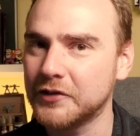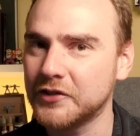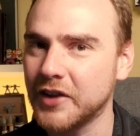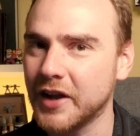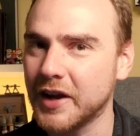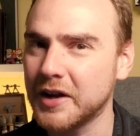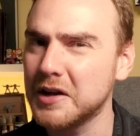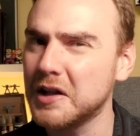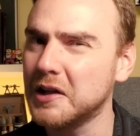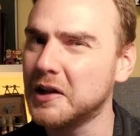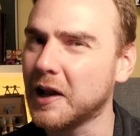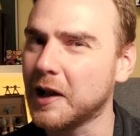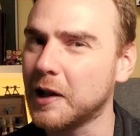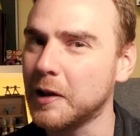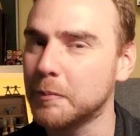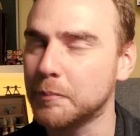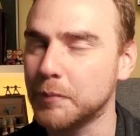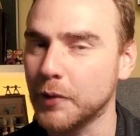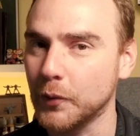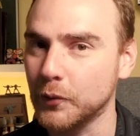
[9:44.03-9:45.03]
taken a
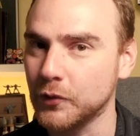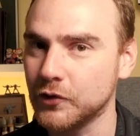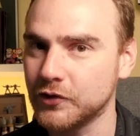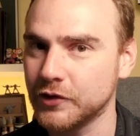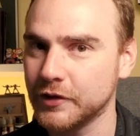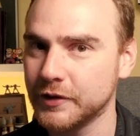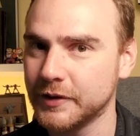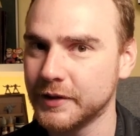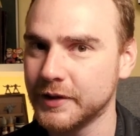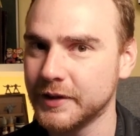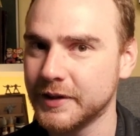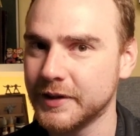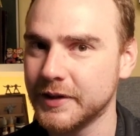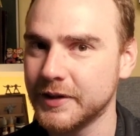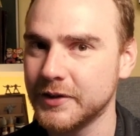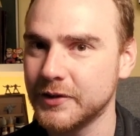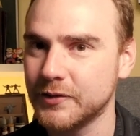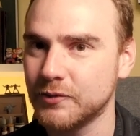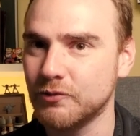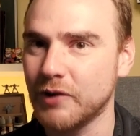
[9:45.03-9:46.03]
little boost
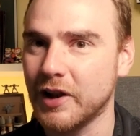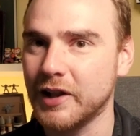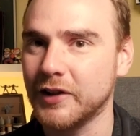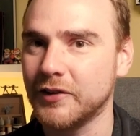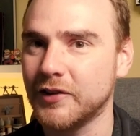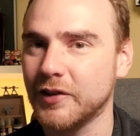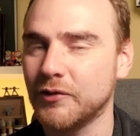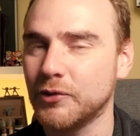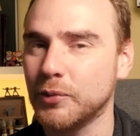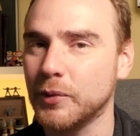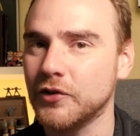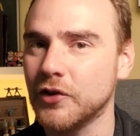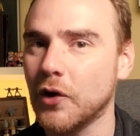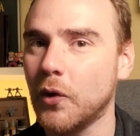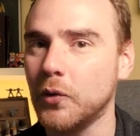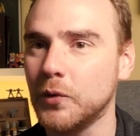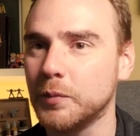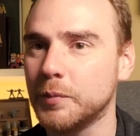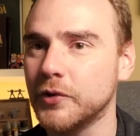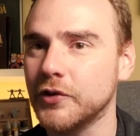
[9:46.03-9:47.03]
relative to his
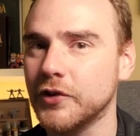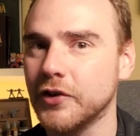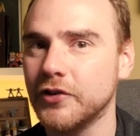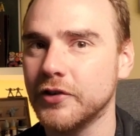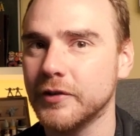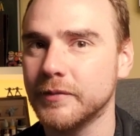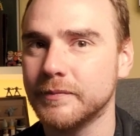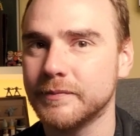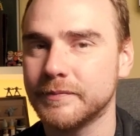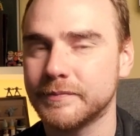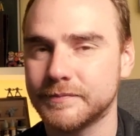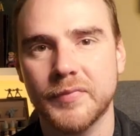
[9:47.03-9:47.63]
old position.